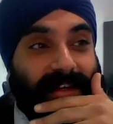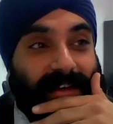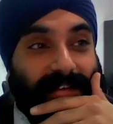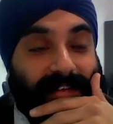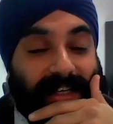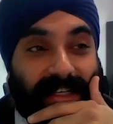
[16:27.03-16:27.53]

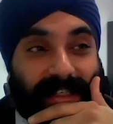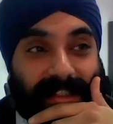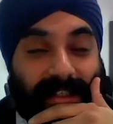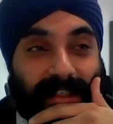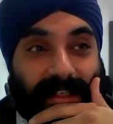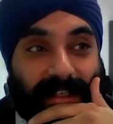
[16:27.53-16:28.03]
of an
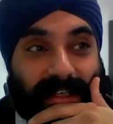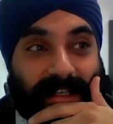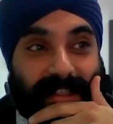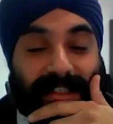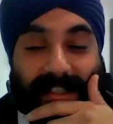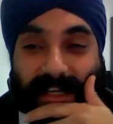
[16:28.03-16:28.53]

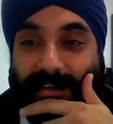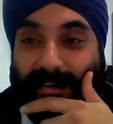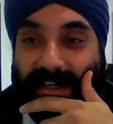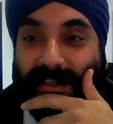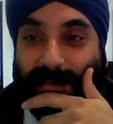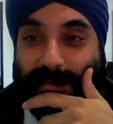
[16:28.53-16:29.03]

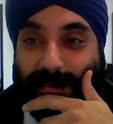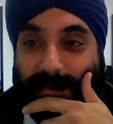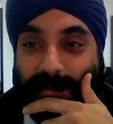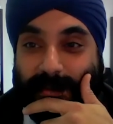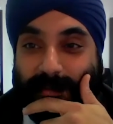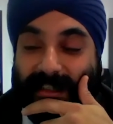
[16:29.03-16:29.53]
intergenerational
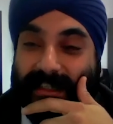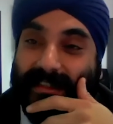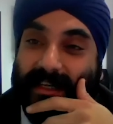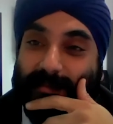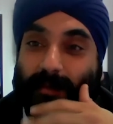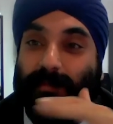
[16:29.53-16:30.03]
tour, but they
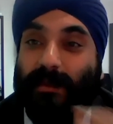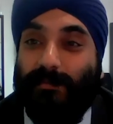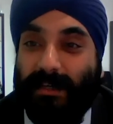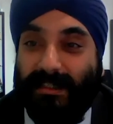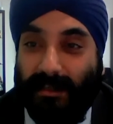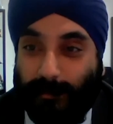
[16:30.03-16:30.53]
said my
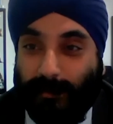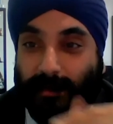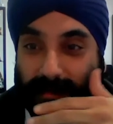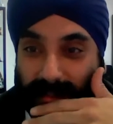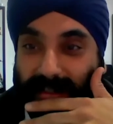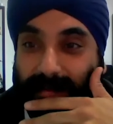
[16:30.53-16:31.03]
Bibi's in a
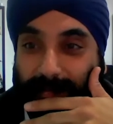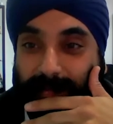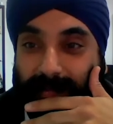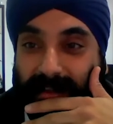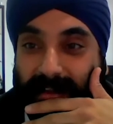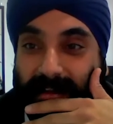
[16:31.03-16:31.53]
wheelchair.
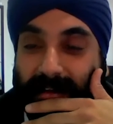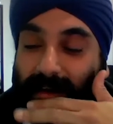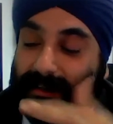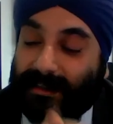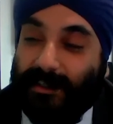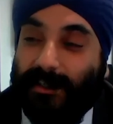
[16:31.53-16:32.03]

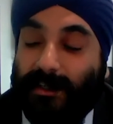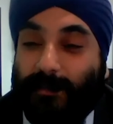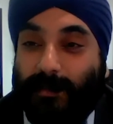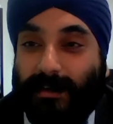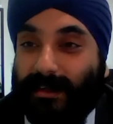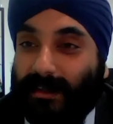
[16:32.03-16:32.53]
I said, you know
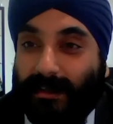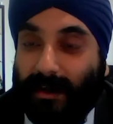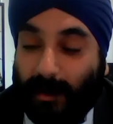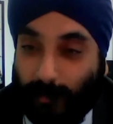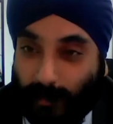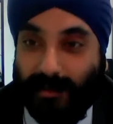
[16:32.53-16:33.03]
what?
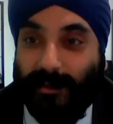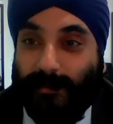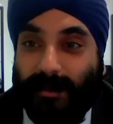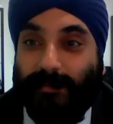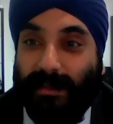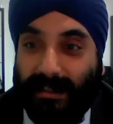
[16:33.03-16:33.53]
I want your
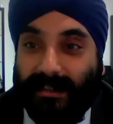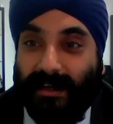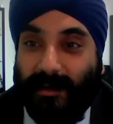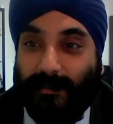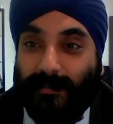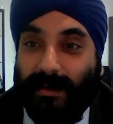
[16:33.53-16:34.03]
Bibi to
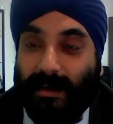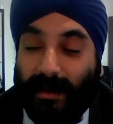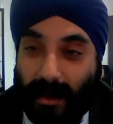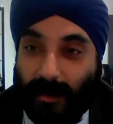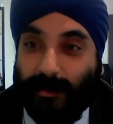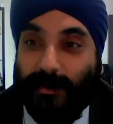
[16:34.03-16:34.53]
come.
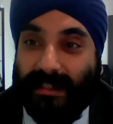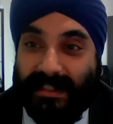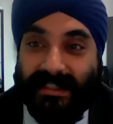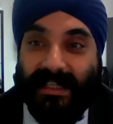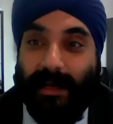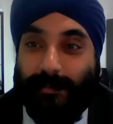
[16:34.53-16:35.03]
I'll do a
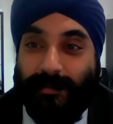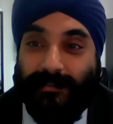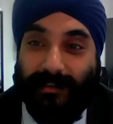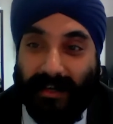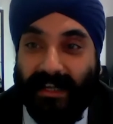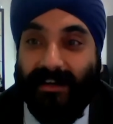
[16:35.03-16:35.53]

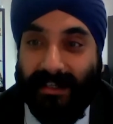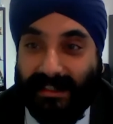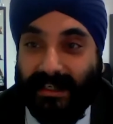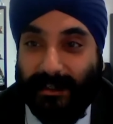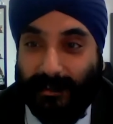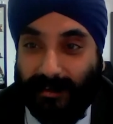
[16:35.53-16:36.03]
step-free
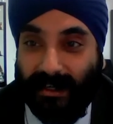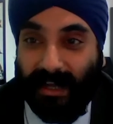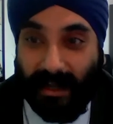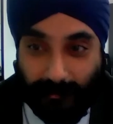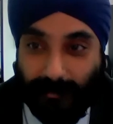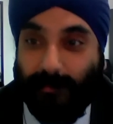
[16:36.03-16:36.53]
itinerary.
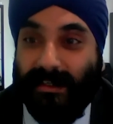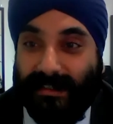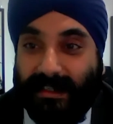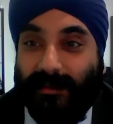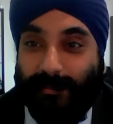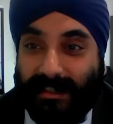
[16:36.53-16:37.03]
Everywhere's
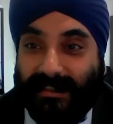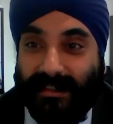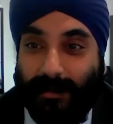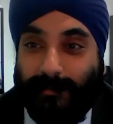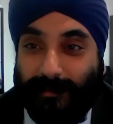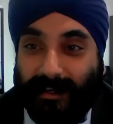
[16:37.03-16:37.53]
going to be
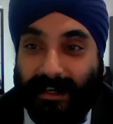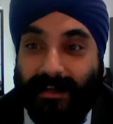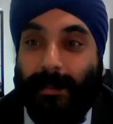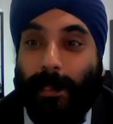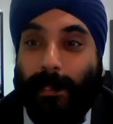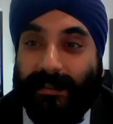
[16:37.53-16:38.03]
step-free.
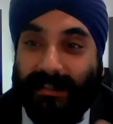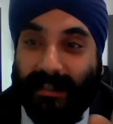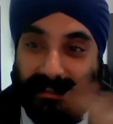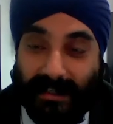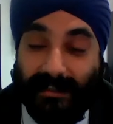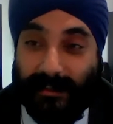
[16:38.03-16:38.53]
So
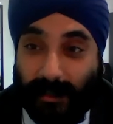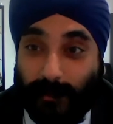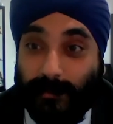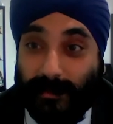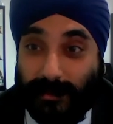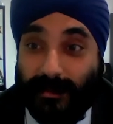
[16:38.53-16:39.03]
instead of
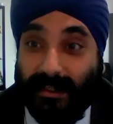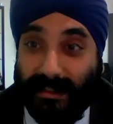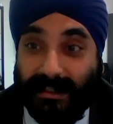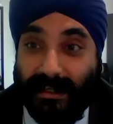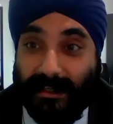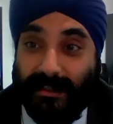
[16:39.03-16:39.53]
Sloane Street
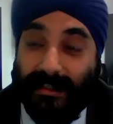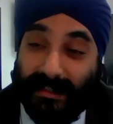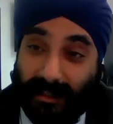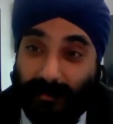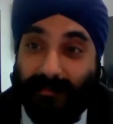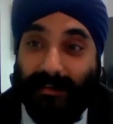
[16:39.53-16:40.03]
Station, it's
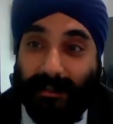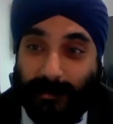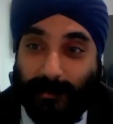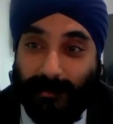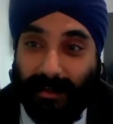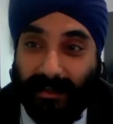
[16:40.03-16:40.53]
going to be
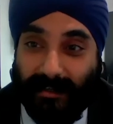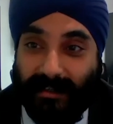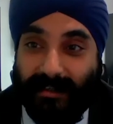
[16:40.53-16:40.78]
Victoria.